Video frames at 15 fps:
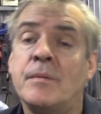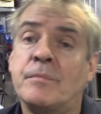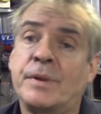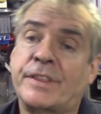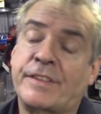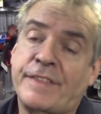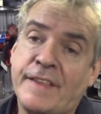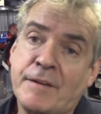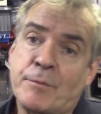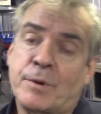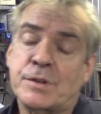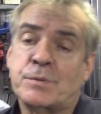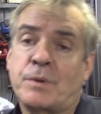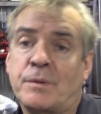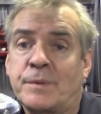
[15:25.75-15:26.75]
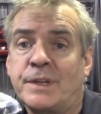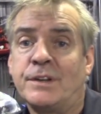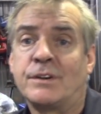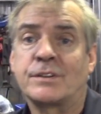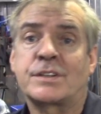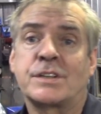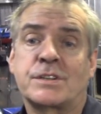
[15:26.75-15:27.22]
But the thing was, what we
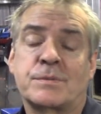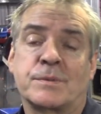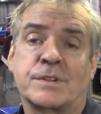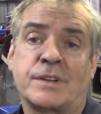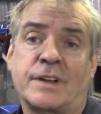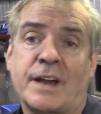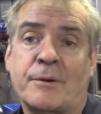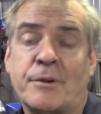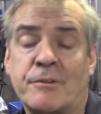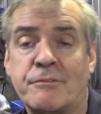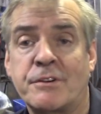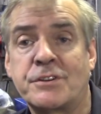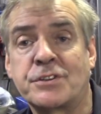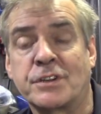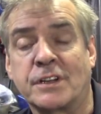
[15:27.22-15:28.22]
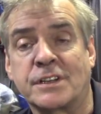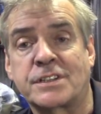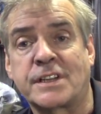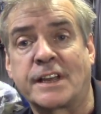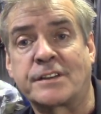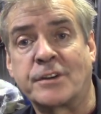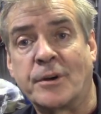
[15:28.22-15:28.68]
noticed was on our original
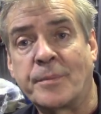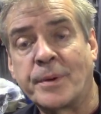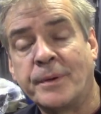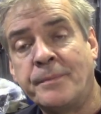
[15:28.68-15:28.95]
setup,